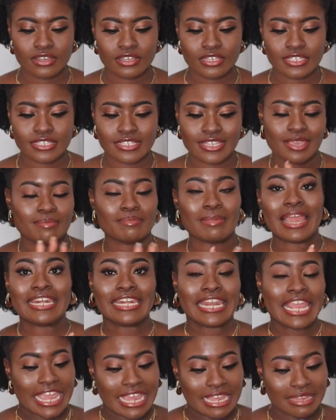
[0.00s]
see my
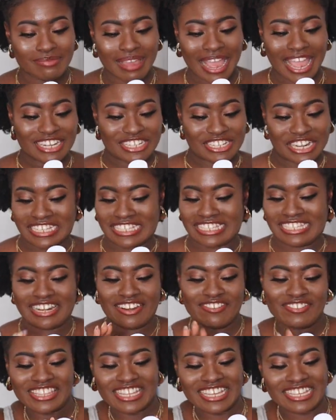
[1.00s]
name, my address, and
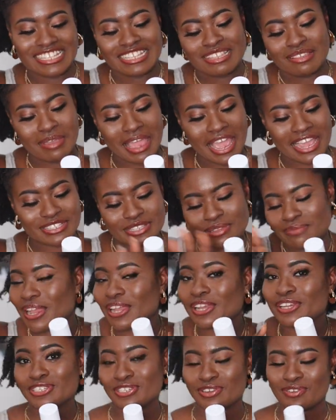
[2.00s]
everything's in the back, so I'm
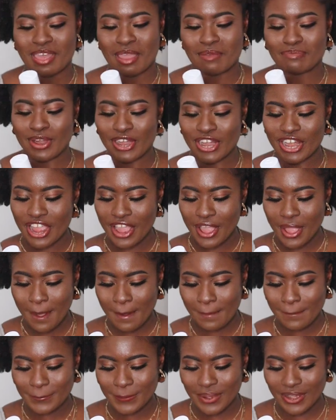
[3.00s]
not gonna show that part.
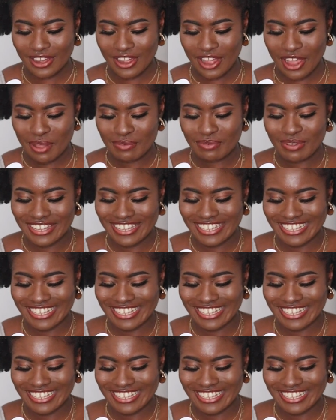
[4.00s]
But um,